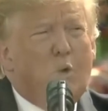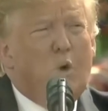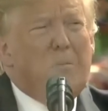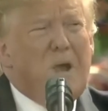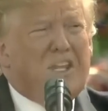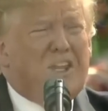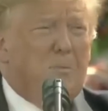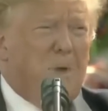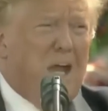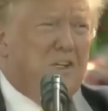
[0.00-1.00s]
We make the
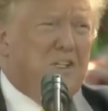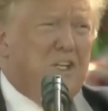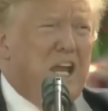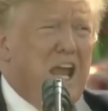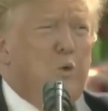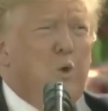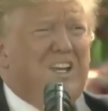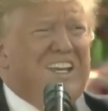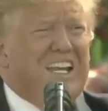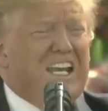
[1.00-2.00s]
best, and we're
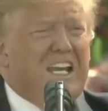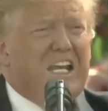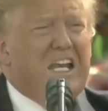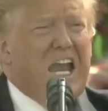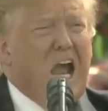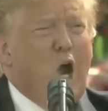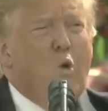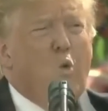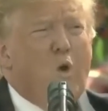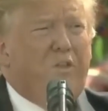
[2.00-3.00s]
dealing now
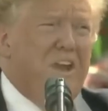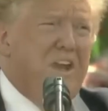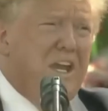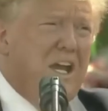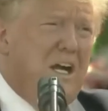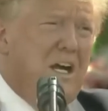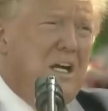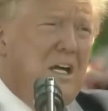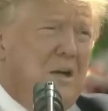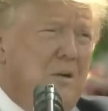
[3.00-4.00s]
with India.
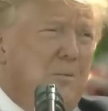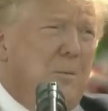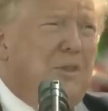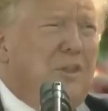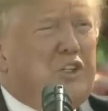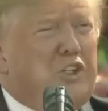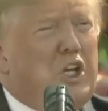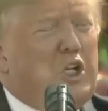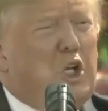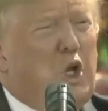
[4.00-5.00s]
But this
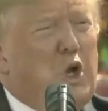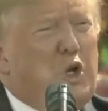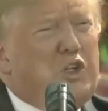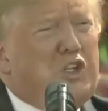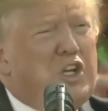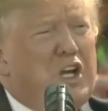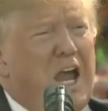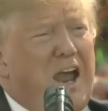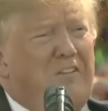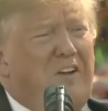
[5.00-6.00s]
includes
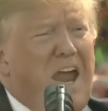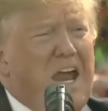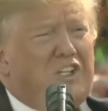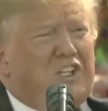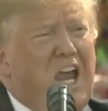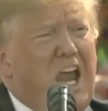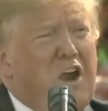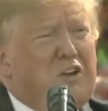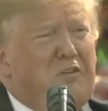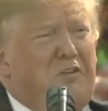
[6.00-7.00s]
advanced
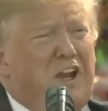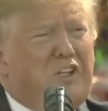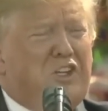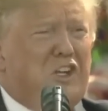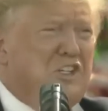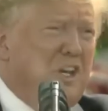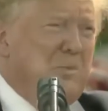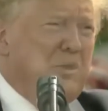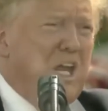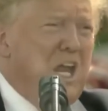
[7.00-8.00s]
air defense
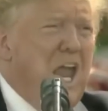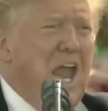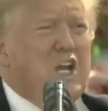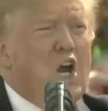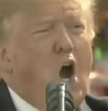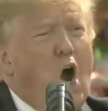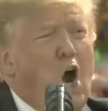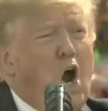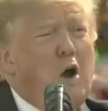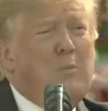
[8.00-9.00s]
systems and
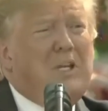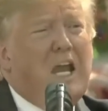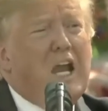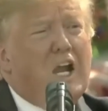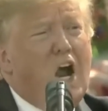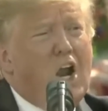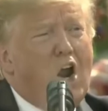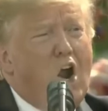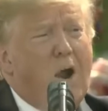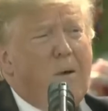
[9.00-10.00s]
armed and
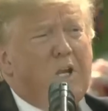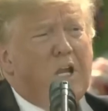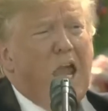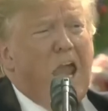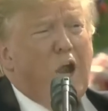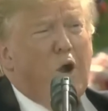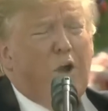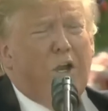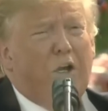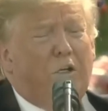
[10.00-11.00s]
unarmed
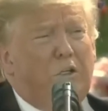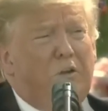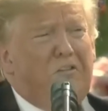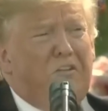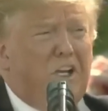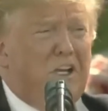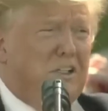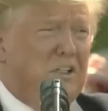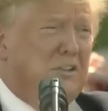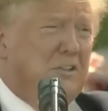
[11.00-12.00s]
aerial
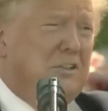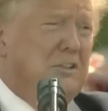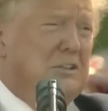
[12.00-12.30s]
vehicles.